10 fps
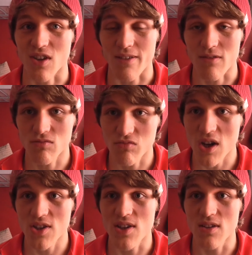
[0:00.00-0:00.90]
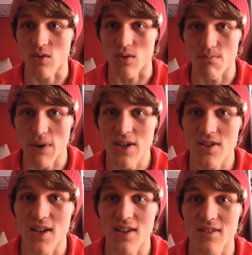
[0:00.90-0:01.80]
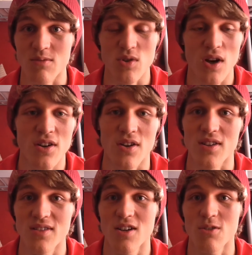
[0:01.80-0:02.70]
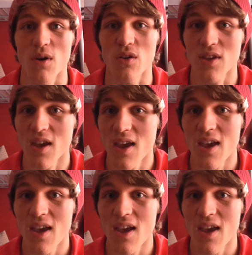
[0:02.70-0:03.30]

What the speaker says: Like, rush into him, bash against him, try and hurt his elbows.